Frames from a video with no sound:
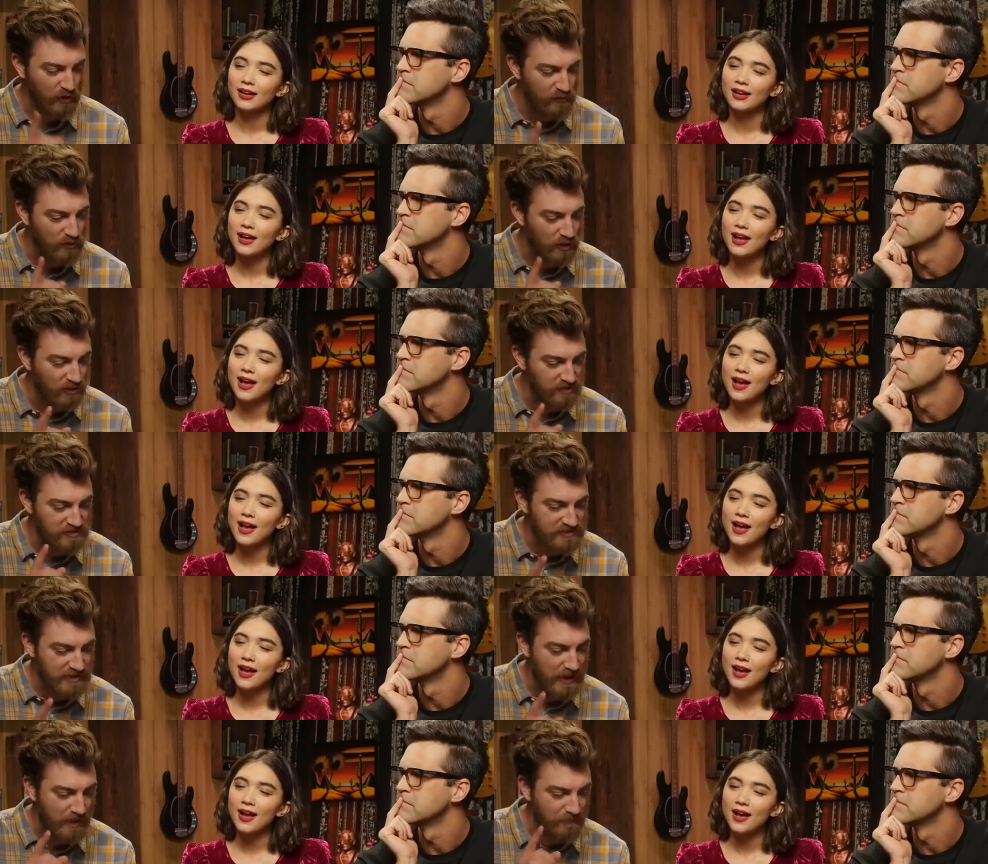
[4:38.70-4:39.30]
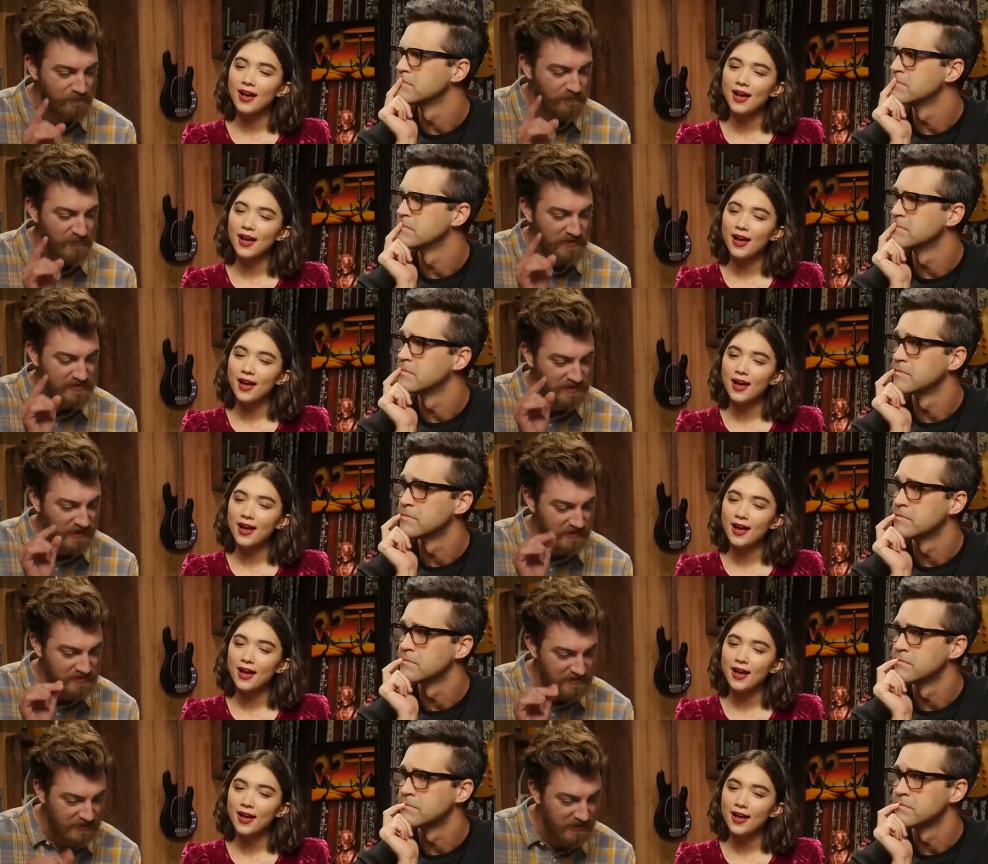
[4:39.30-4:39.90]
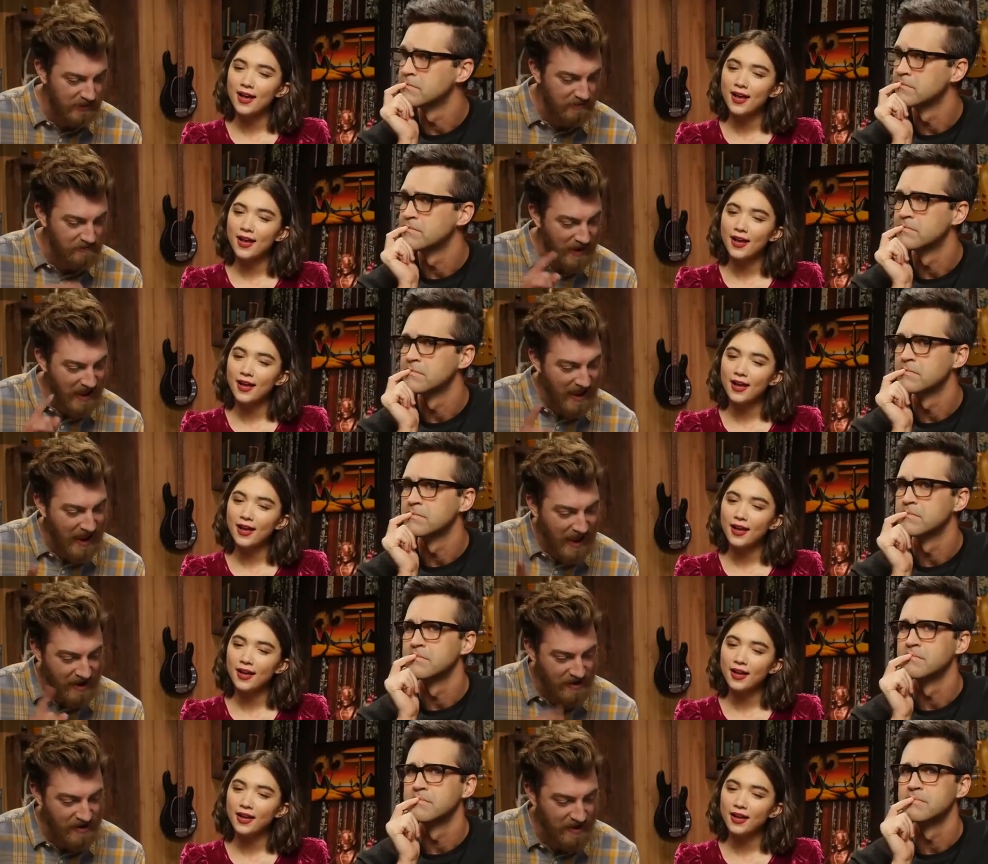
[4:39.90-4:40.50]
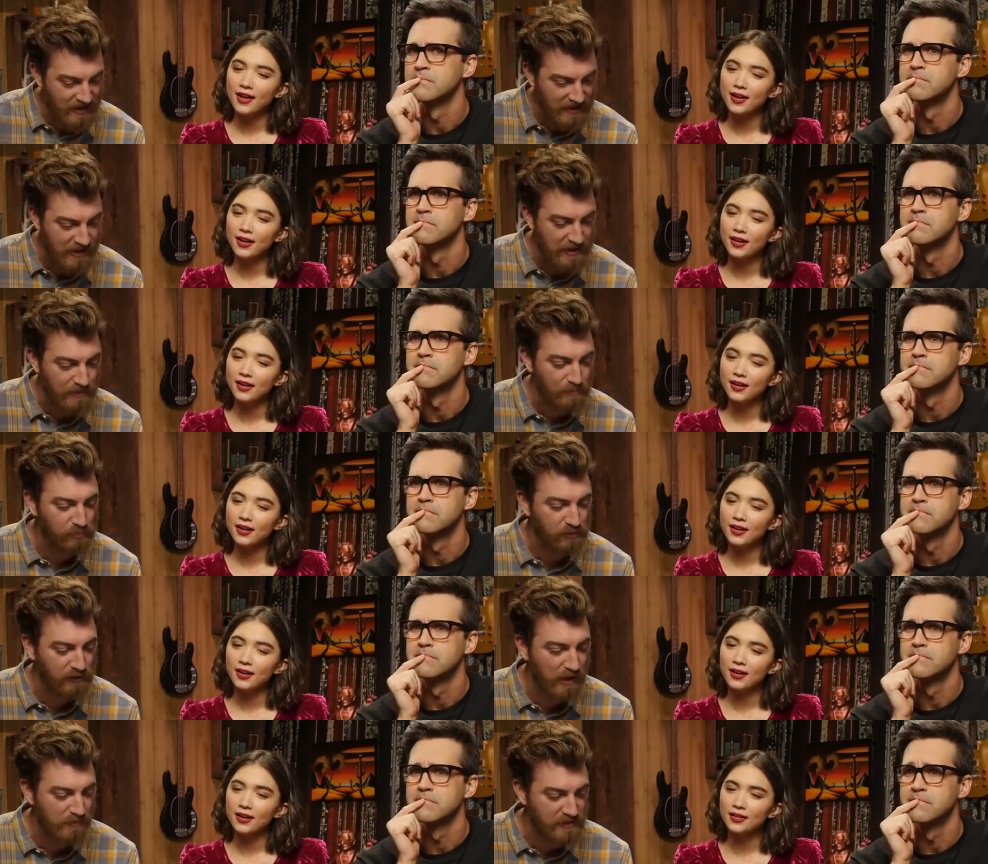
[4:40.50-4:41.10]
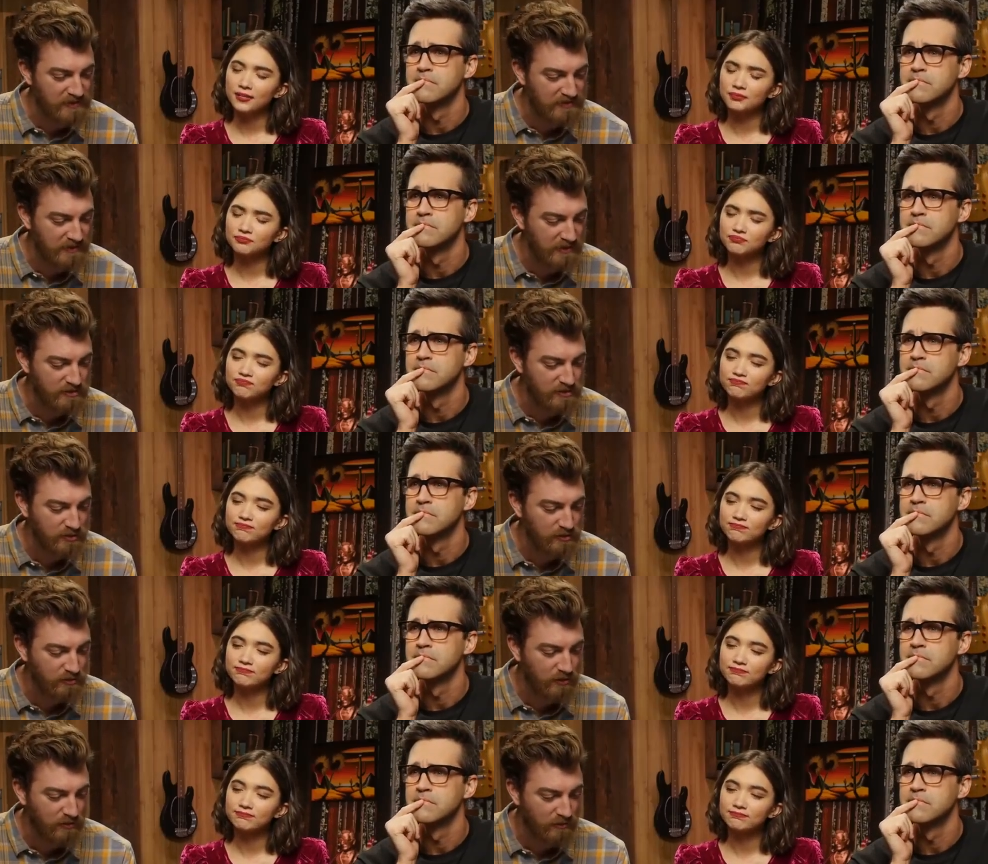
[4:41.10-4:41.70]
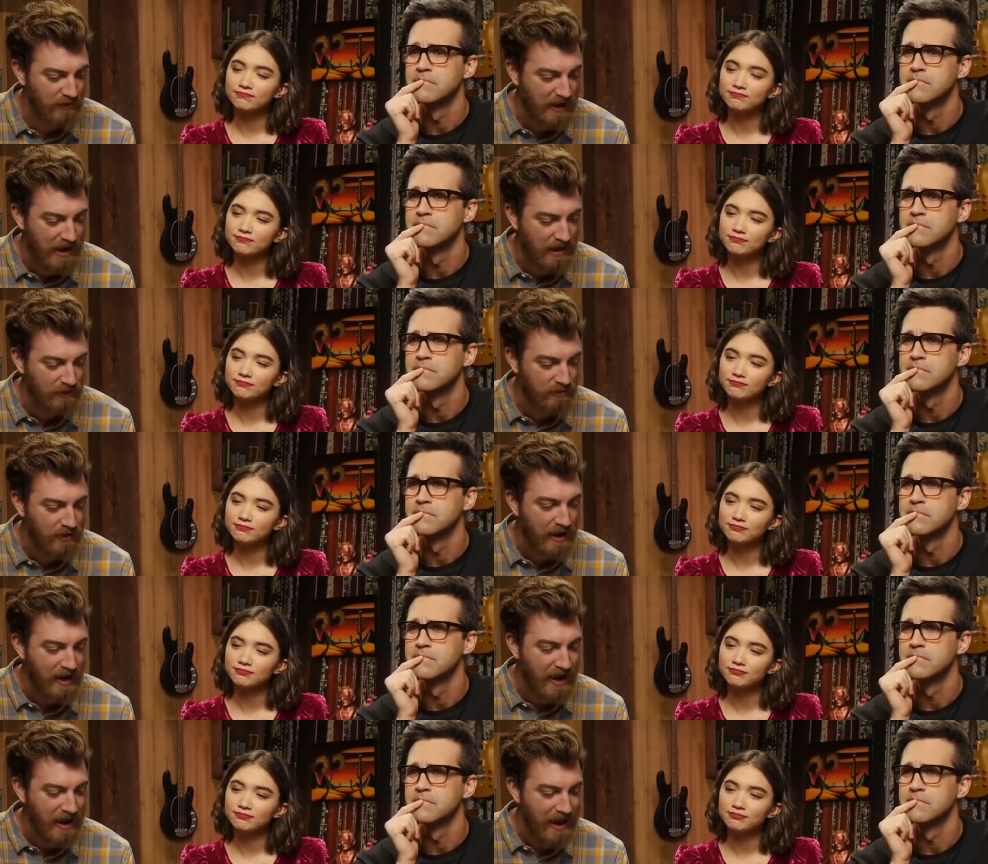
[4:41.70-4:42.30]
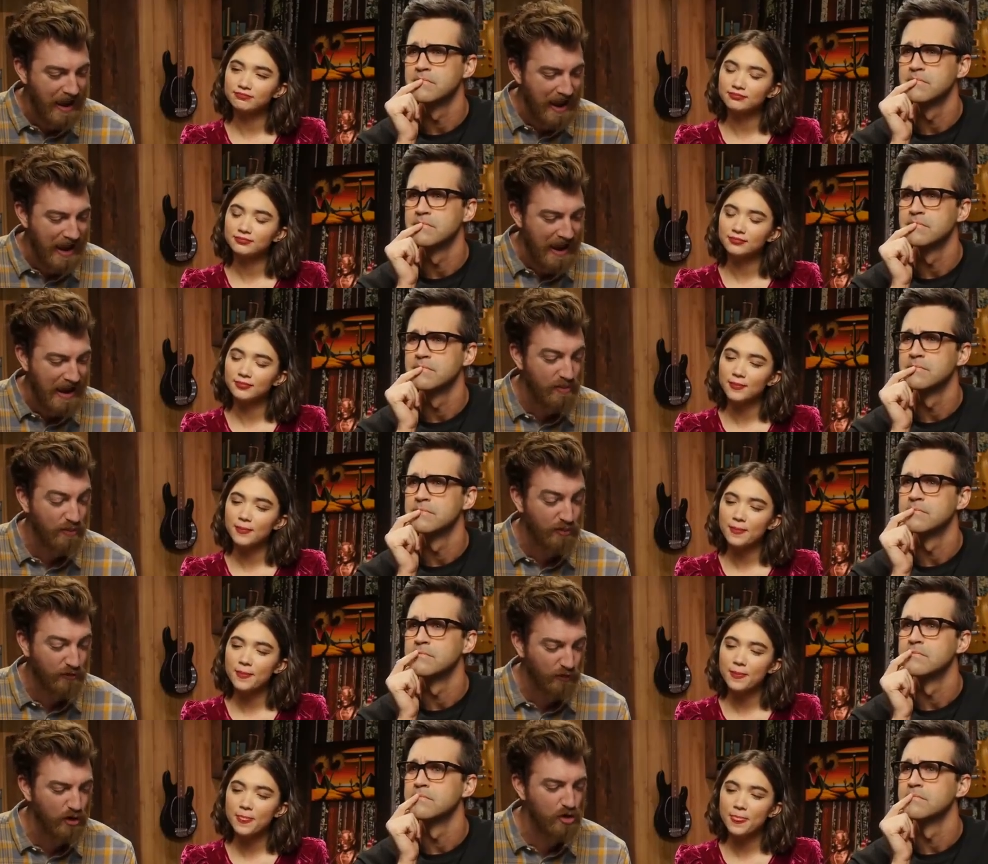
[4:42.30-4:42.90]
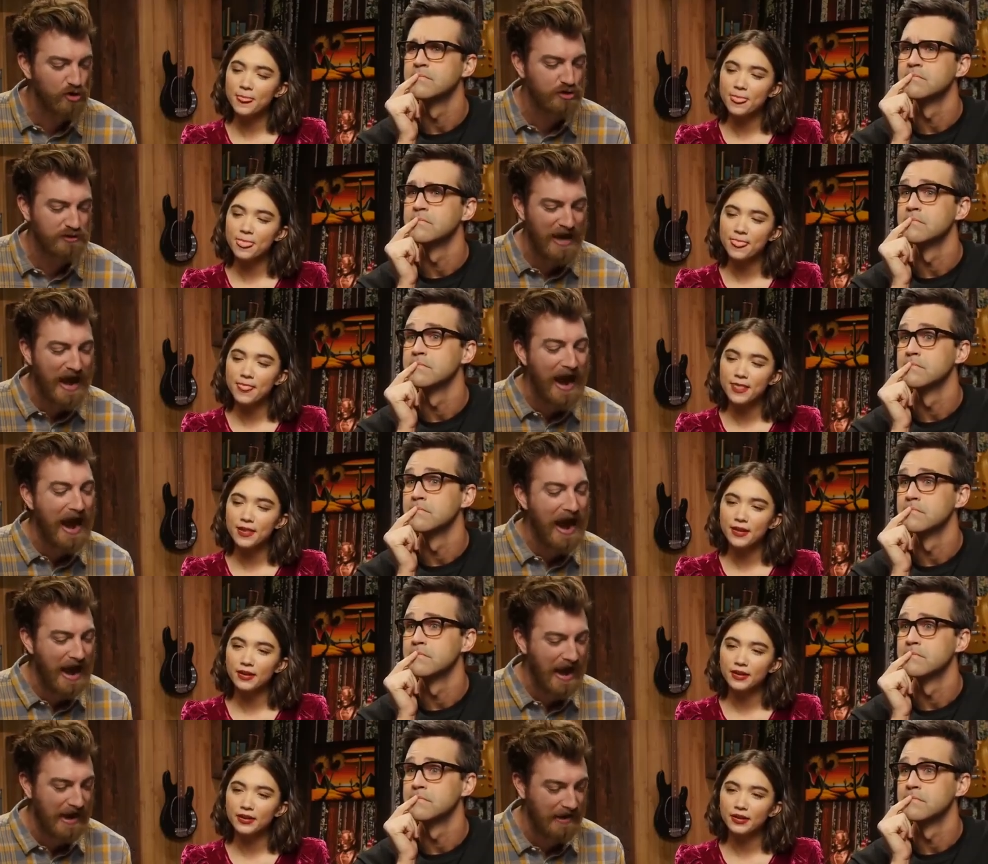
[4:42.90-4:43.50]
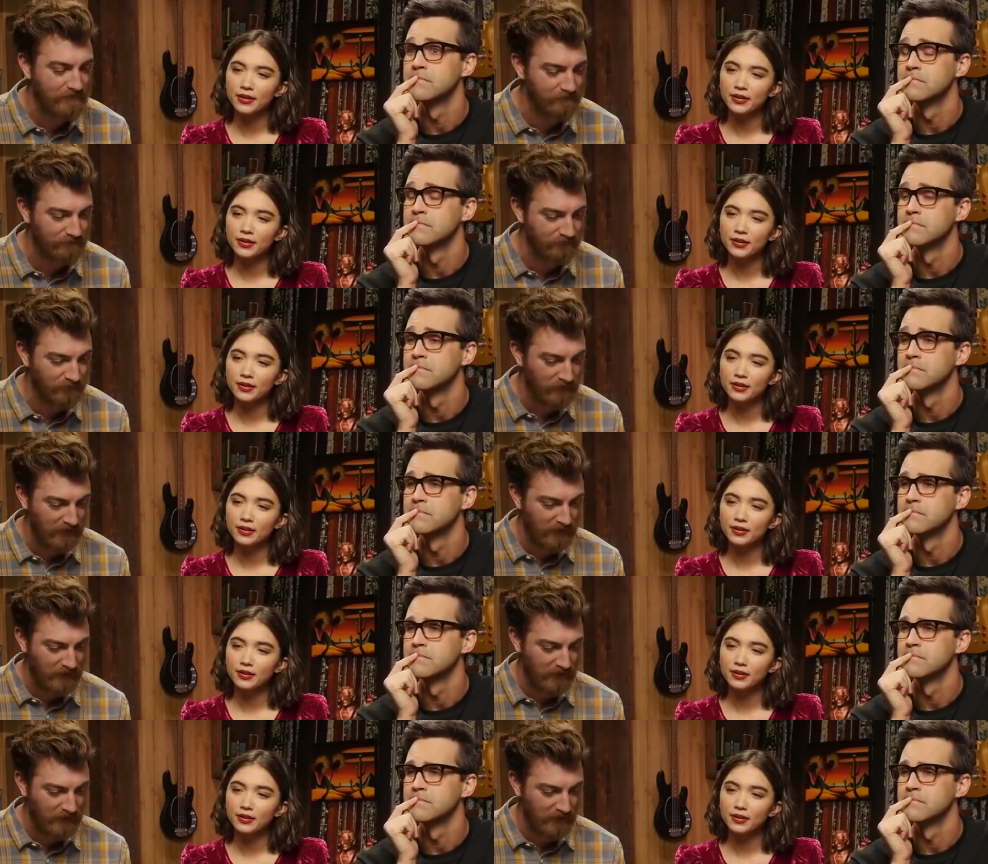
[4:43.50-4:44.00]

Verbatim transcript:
Speaker 1: one wrong step sends him and Nikki plummeting to the ground and through time.